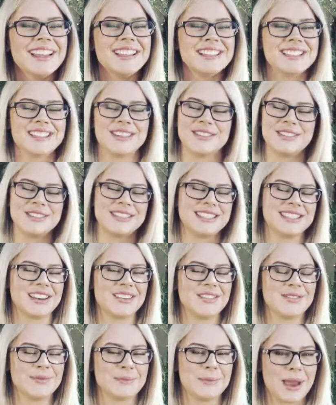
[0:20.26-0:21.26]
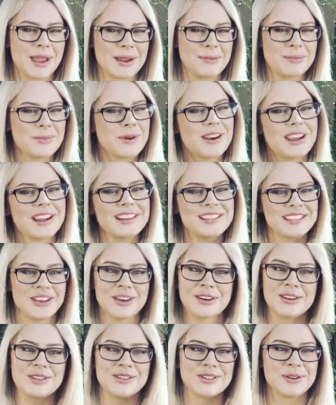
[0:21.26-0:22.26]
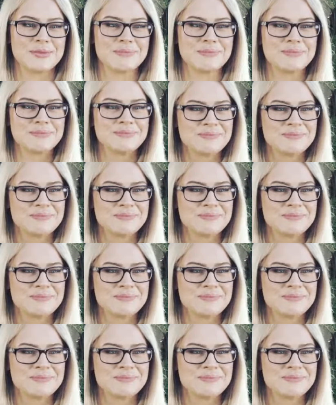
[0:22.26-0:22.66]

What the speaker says: So instead of buying product, I got a job.